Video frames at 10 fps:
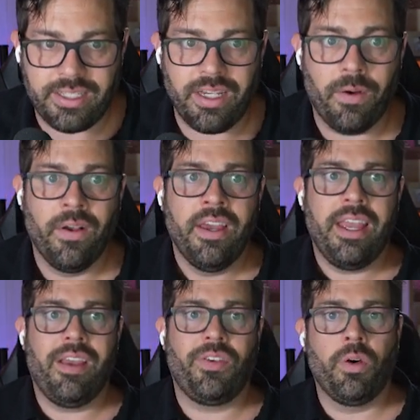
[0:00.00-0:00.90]
So
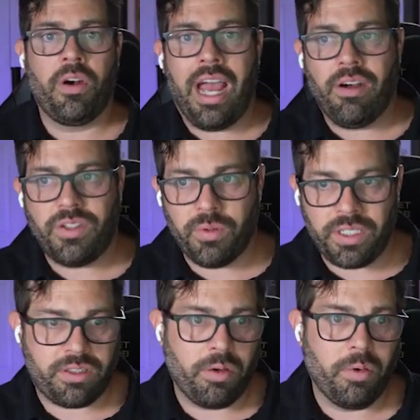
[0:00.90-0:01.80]
if you're out
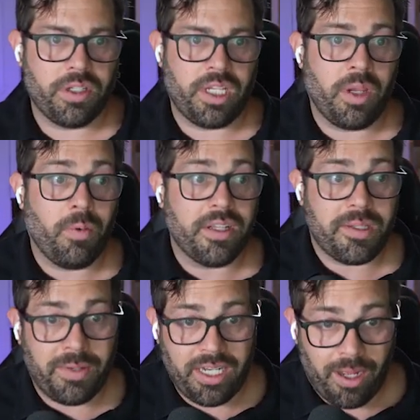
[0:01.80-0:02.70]
doing tours and you want
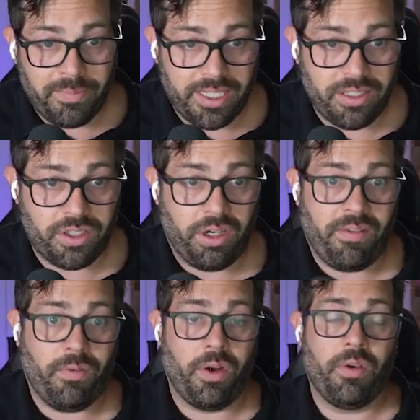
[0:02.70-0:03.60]
somebody to update the
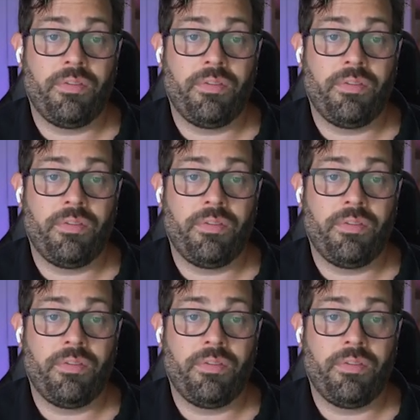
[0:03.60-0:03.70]
journey for you,